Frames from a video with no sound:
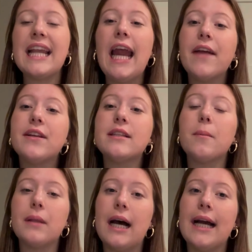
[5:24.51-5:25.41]
if this
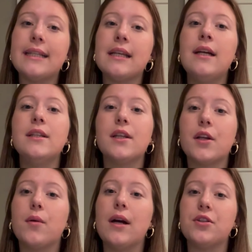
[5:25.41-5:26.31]
applies to the
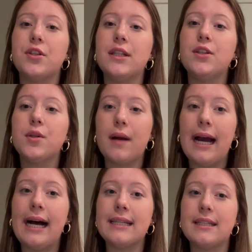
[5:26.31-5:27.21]
questions you were
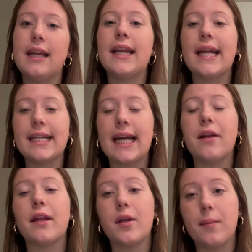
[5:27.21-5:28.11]
asked and the indicator
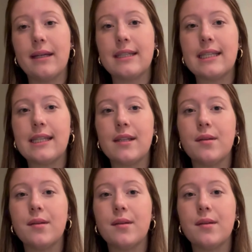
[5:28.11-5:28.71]
that you missed.